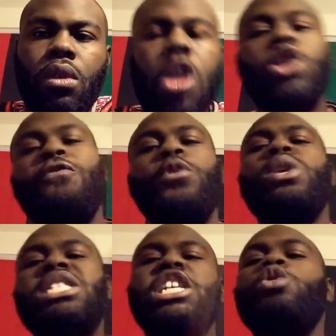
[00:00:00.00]
So if you
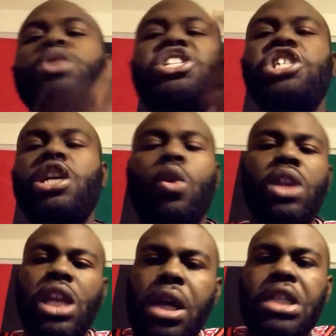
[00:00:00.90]
continue to shit on
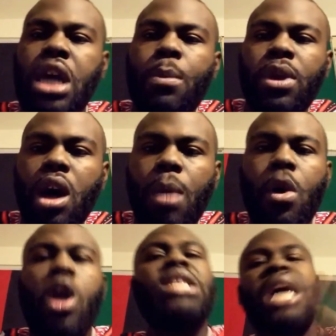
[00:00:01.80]
the youngest coming up,
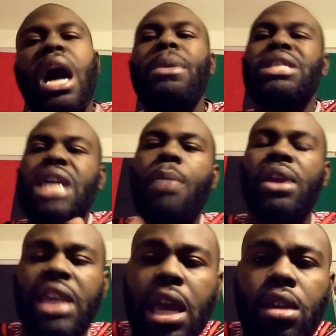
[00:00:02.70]
time and time
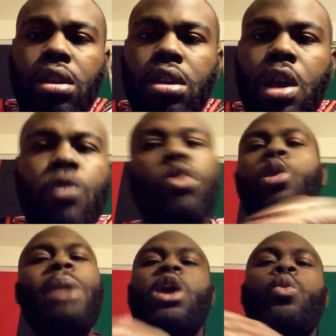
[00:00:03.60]
again,
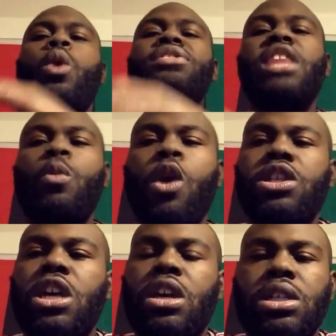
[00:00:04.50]
no matter what their
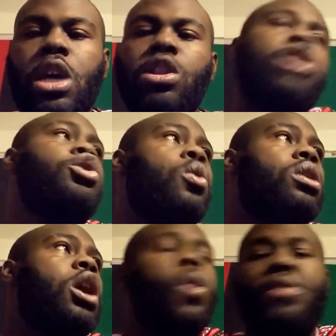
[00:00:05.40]
work is, they're doing.
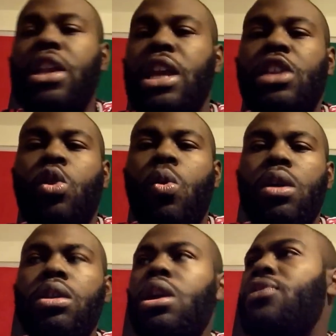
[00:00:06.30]
Whether they're
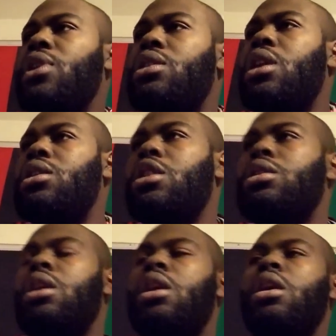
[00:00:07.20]
doing
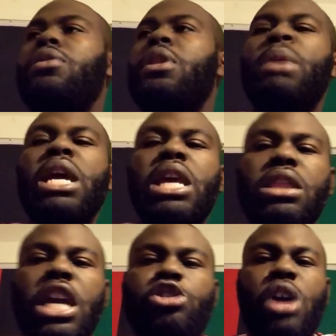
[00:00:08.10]
the media
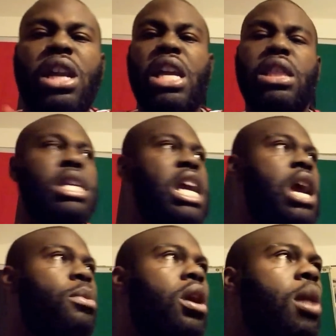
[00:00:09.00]
thing, trying to get the
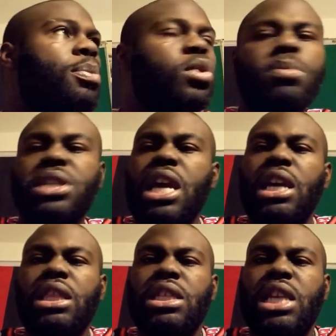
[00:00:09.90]
camera up, you know what I'm saying,
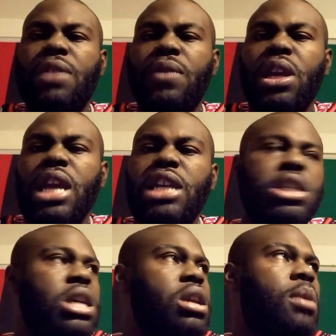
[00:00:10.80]
get the TV
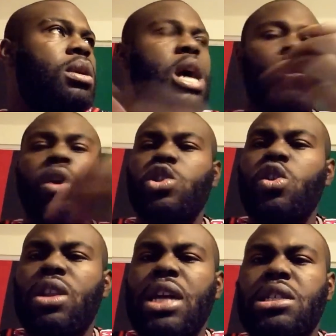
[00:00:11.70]
nation, networks and
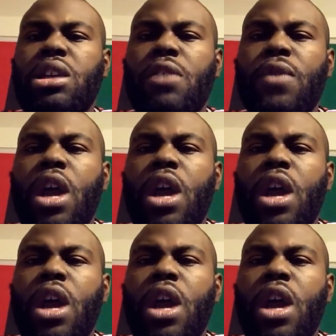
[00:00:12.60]
all that stuff,